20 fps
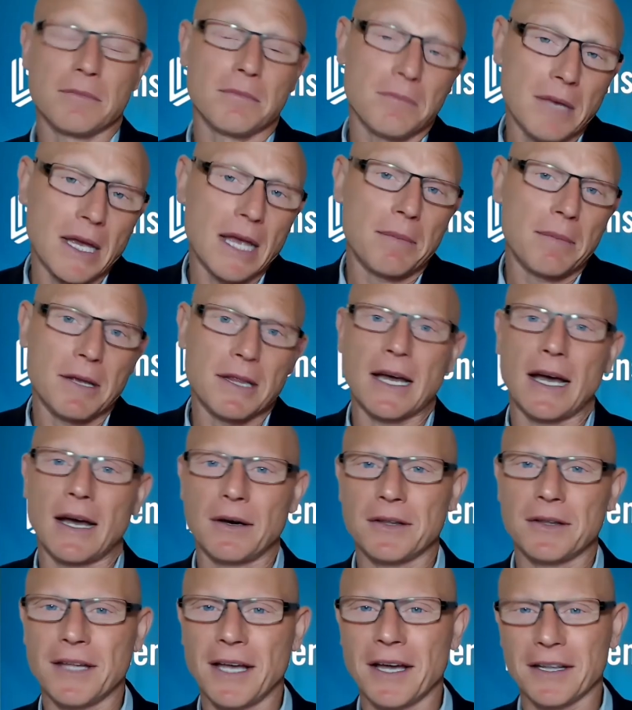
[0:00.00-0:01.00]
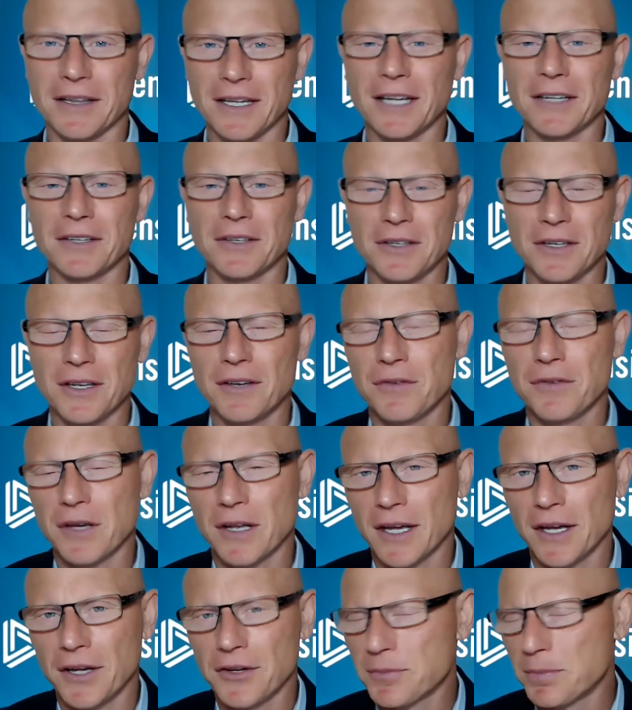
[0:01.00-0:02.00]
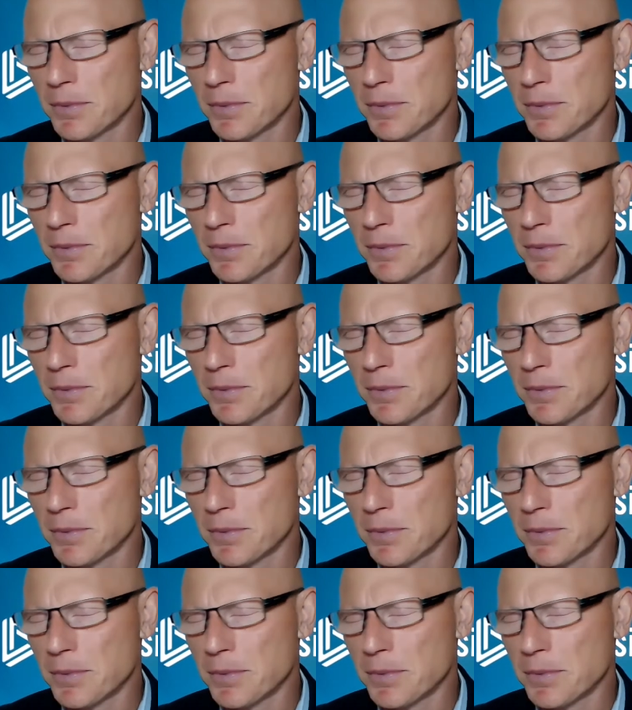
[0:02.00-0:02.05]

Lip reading: maybe that could give you an edge.